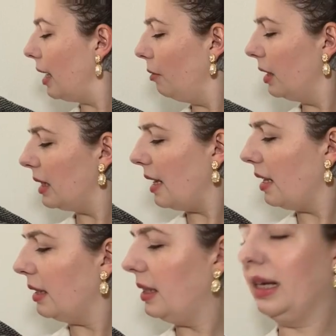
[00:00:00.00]
I want to say
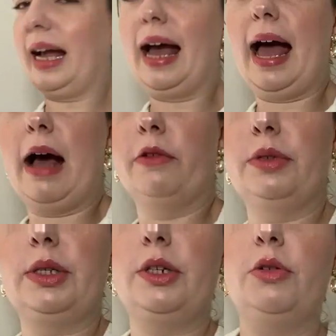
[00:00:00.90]
that's like a
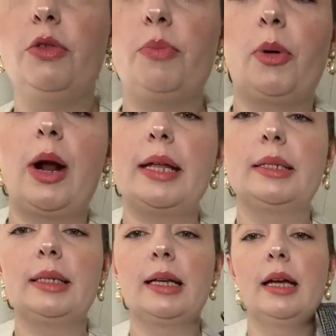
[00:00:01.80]
houndstooth
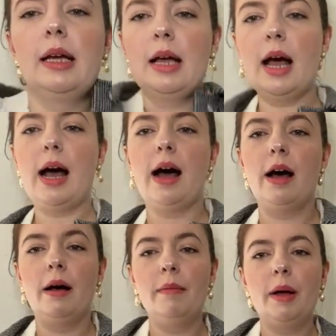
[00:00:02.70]
print.
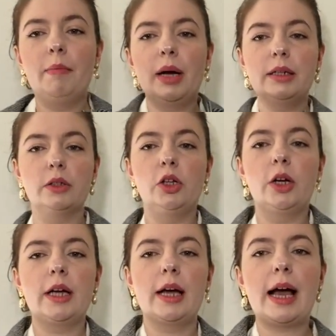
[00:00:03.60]
But
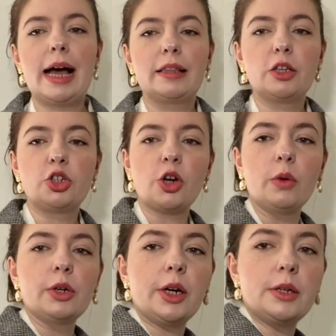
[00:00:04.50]
look at the
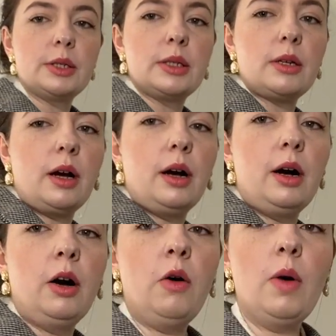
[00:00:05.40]
shoulders.
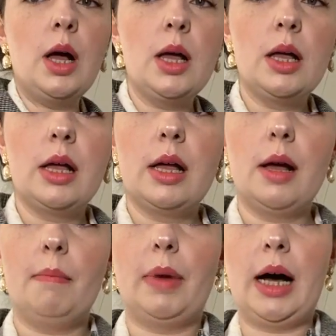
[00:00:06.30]
Oh
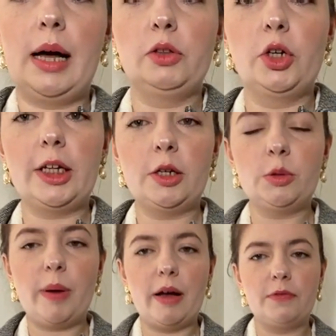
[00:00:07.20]
my, look at
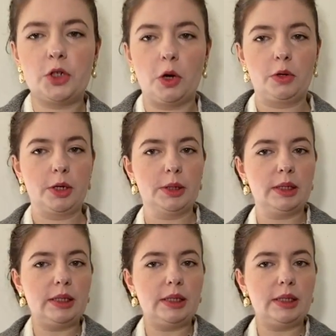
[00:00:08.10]
those puff shoulders.